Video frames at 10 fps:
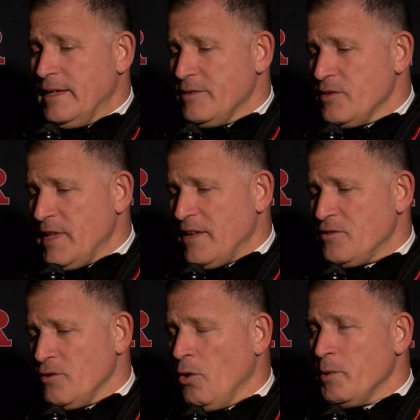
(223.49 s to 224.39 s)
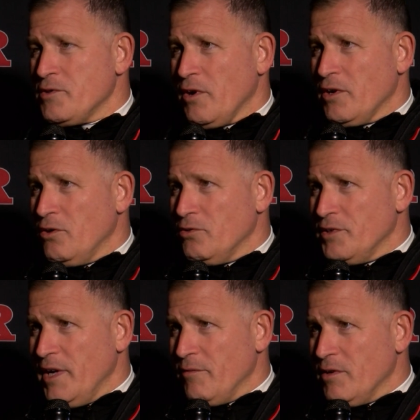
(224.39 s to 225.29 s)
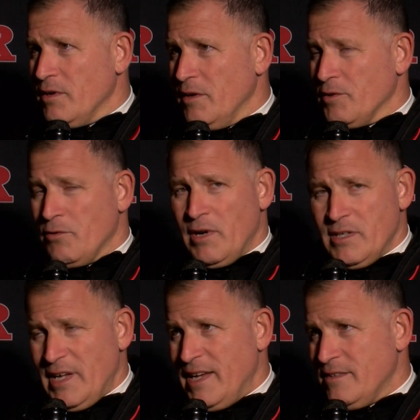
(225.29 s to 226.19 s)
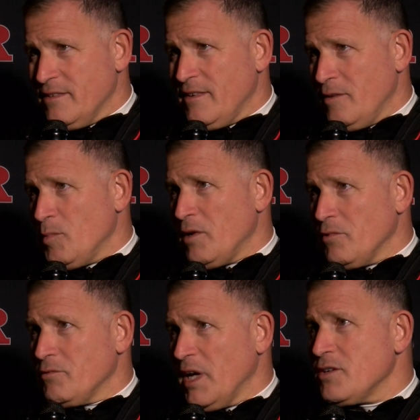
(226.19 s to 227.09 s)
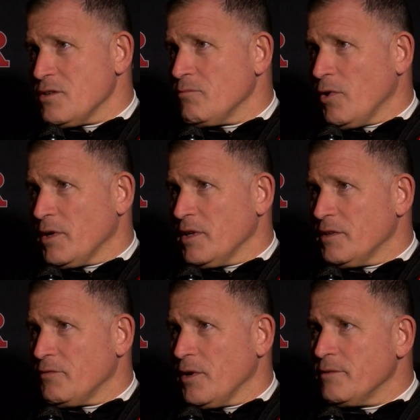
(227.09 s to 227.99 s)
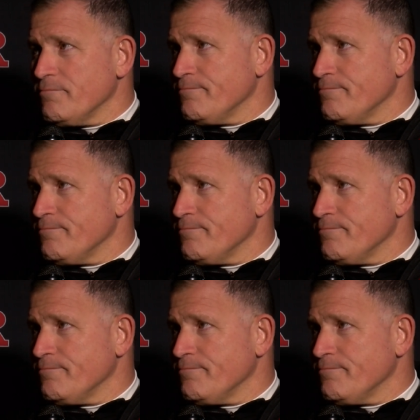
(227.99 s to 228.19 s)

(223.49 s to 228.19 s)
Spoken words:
So that's always our goal, to have a great 8 to 10 man rotation working on the front.